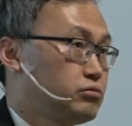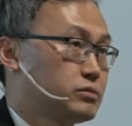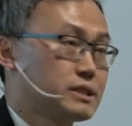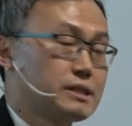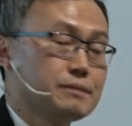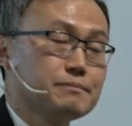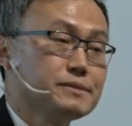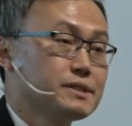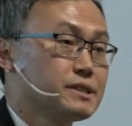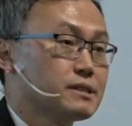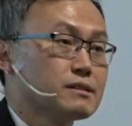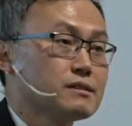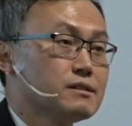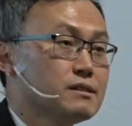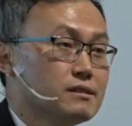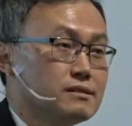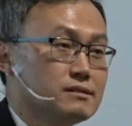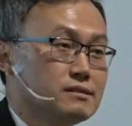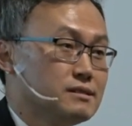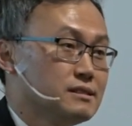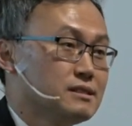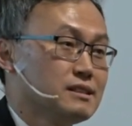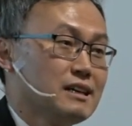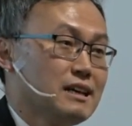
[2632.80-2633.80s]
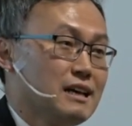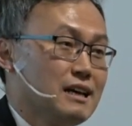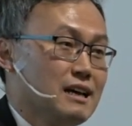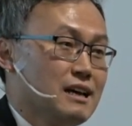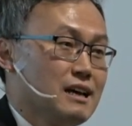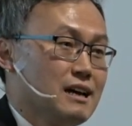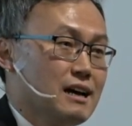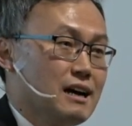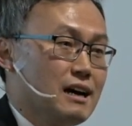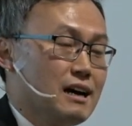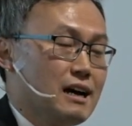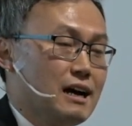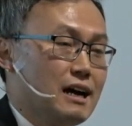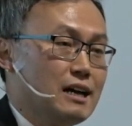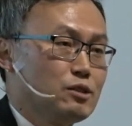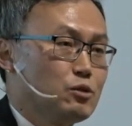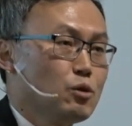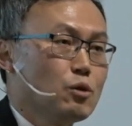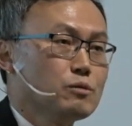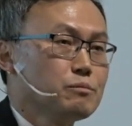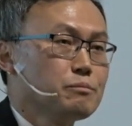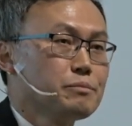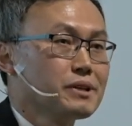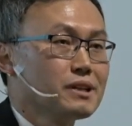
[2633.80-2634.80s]
Kim Jong-un, I
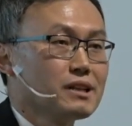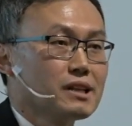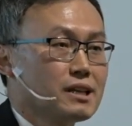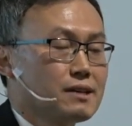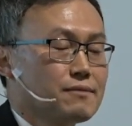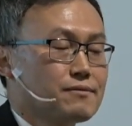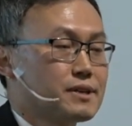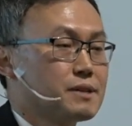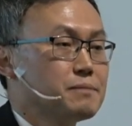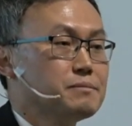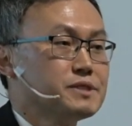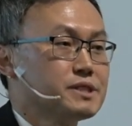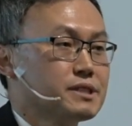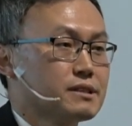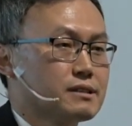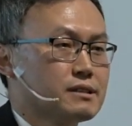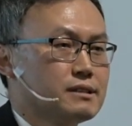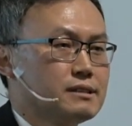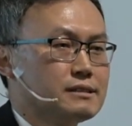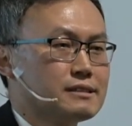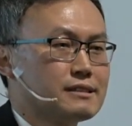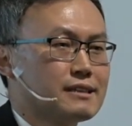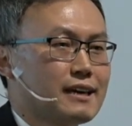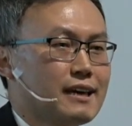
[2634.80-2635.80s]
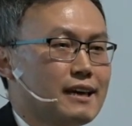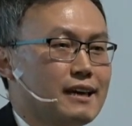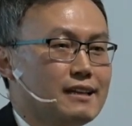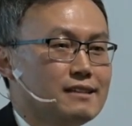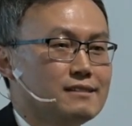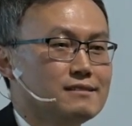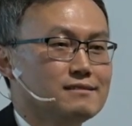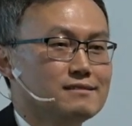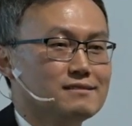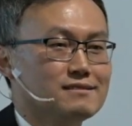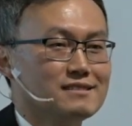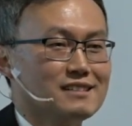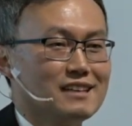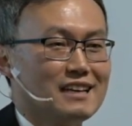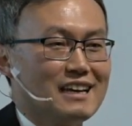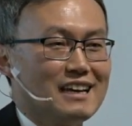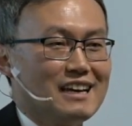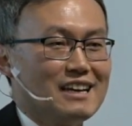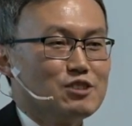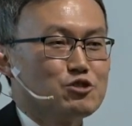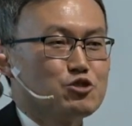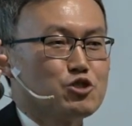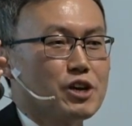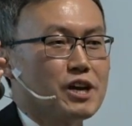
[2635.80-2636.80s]
don't believe Kim Jong-un can
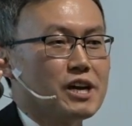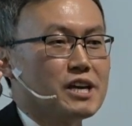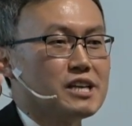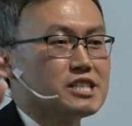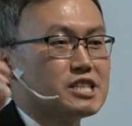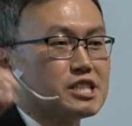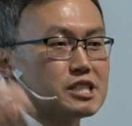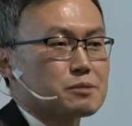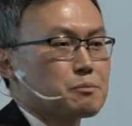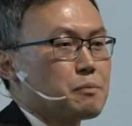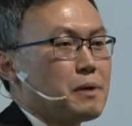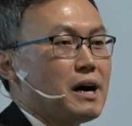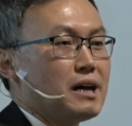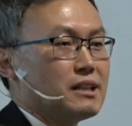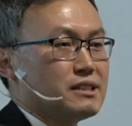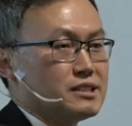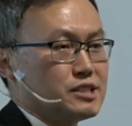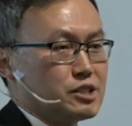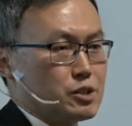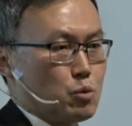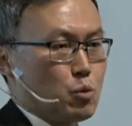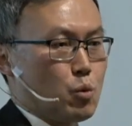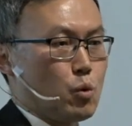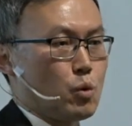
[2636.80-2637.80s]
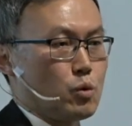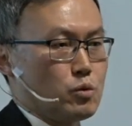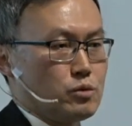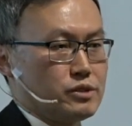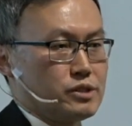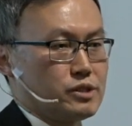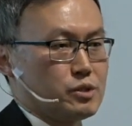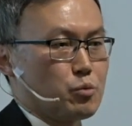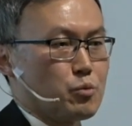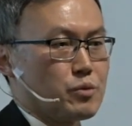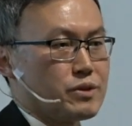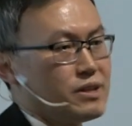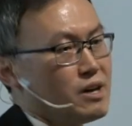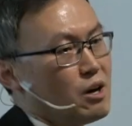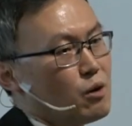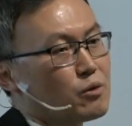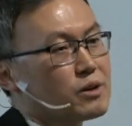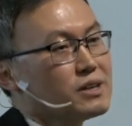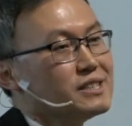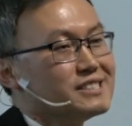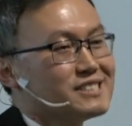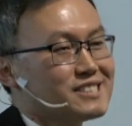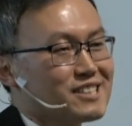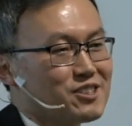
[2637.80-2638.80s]
change its policy course without
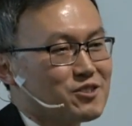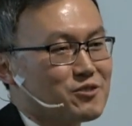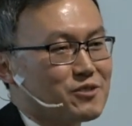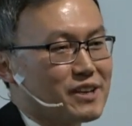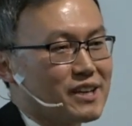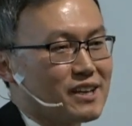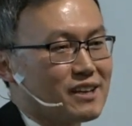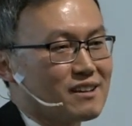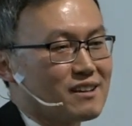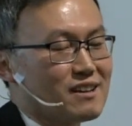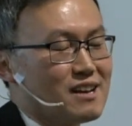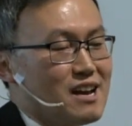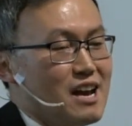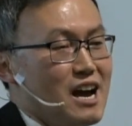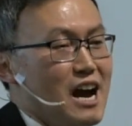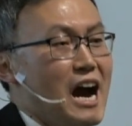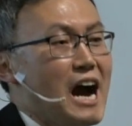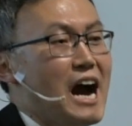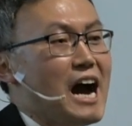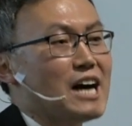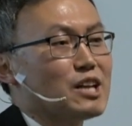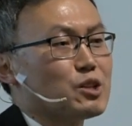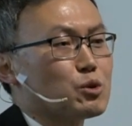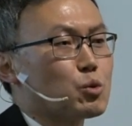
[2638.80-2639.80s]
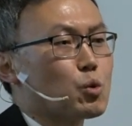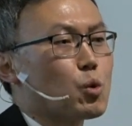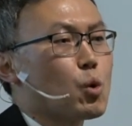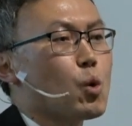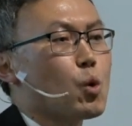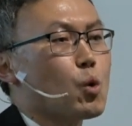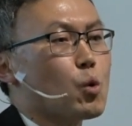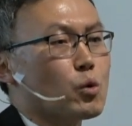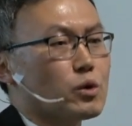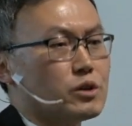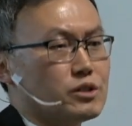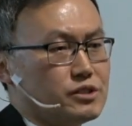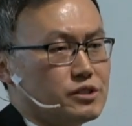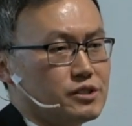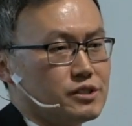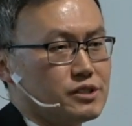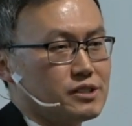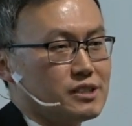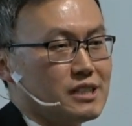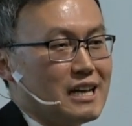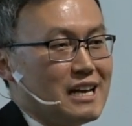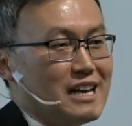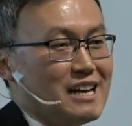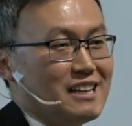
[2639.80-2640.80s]
considering hardcore
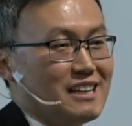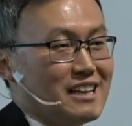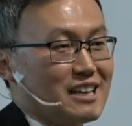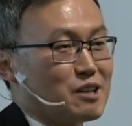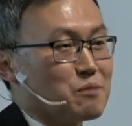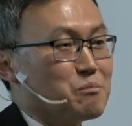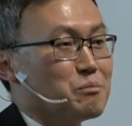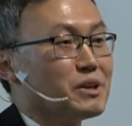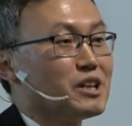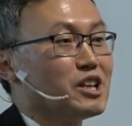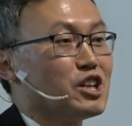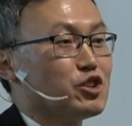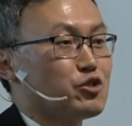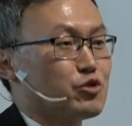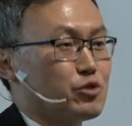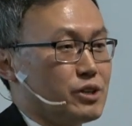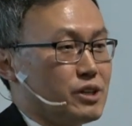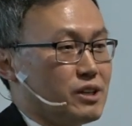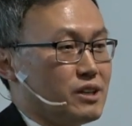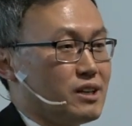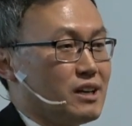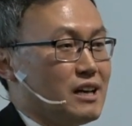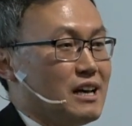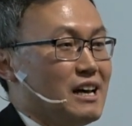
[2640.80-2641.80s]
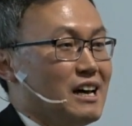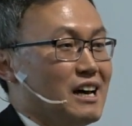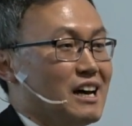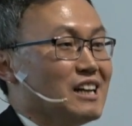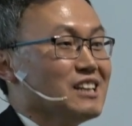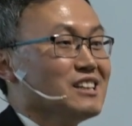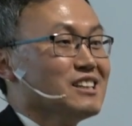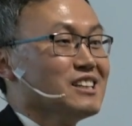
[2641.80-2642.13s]
like military uh,